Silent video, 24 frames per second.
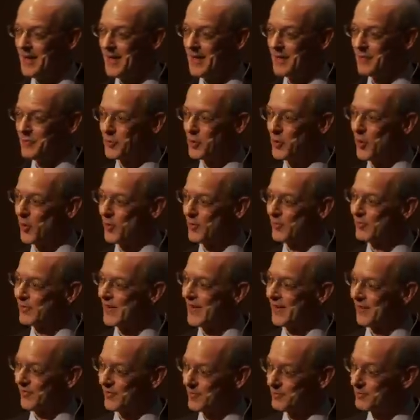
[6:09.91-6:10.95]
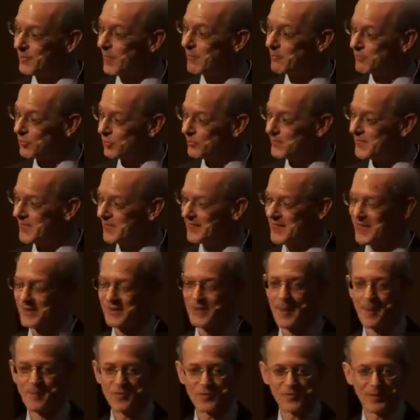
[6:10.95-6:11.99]
if you know the flight of the bumblebee, that
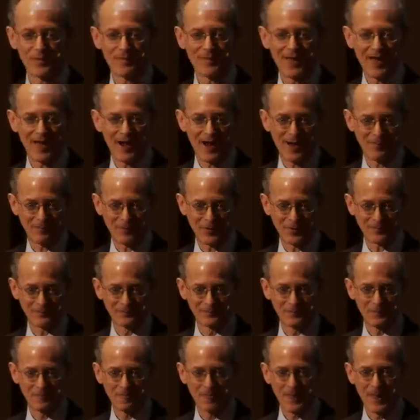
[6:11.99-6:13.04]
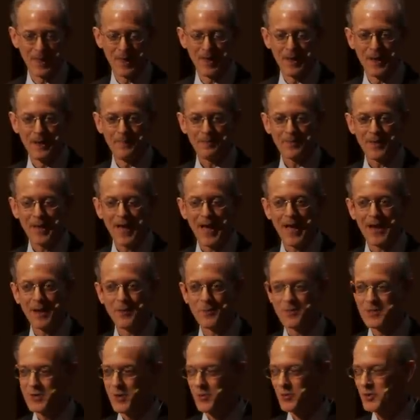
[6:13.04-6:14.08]
comes from that opera. And he
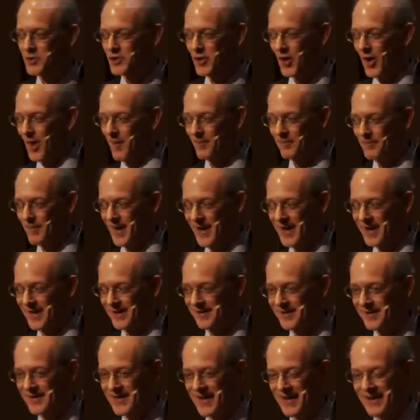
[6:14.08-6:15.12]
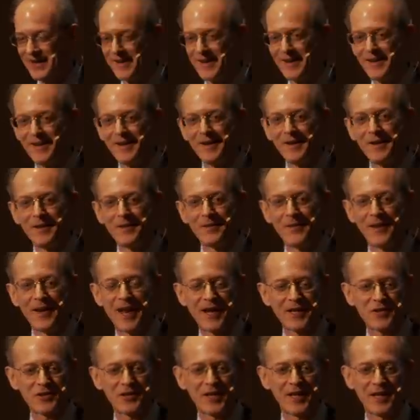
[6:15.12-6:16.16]
was so charmed by it that the
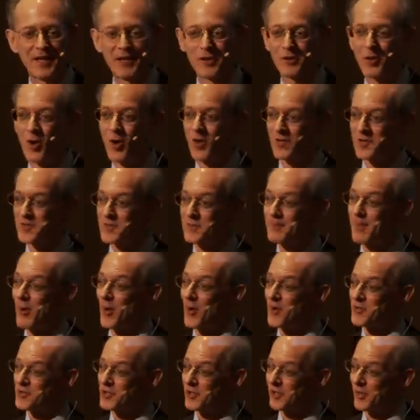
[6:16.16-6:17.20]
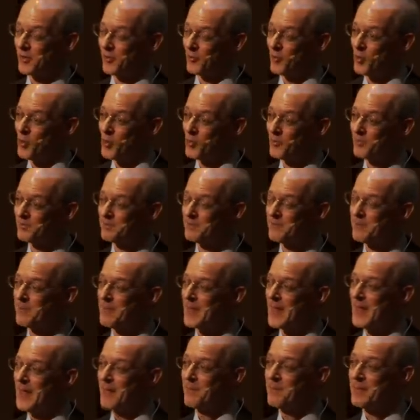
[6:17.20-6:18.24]
next day he called his parents into the room
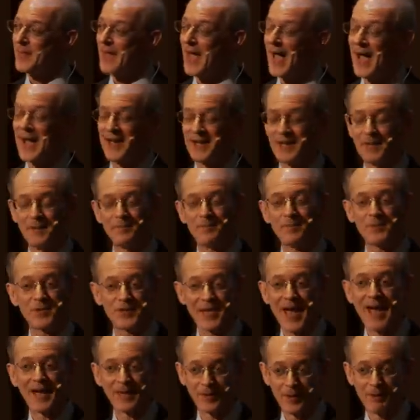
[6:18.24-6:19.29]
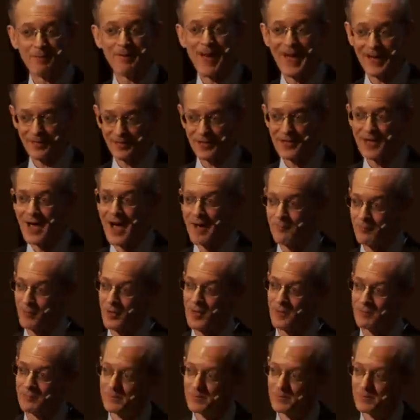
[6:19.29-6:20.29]
and he sang them back the opera.